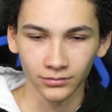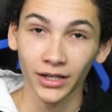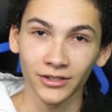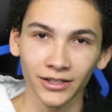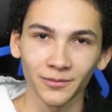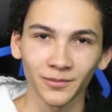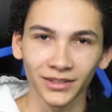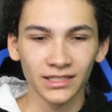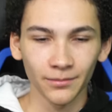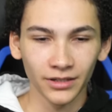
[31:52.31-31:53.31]
But I tried.
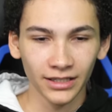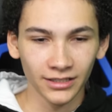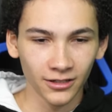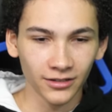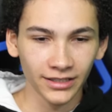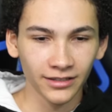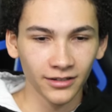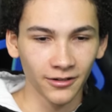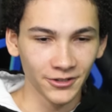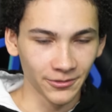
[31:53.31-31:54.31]
Spent some money at
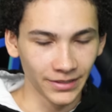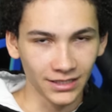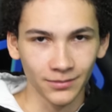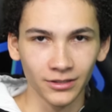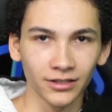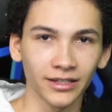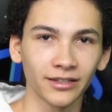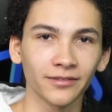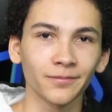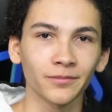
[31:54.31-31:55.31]
Target, also PetSmart
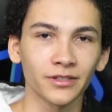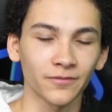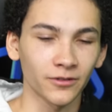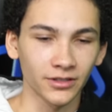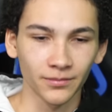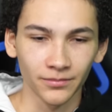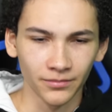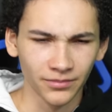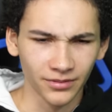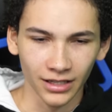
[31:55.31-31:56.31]
again for
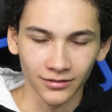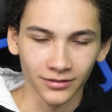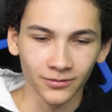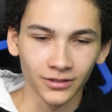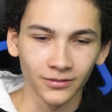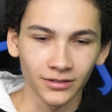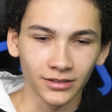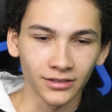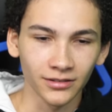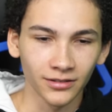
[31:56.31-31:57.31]
some, I don't know what it
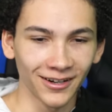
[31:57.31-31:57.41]
was.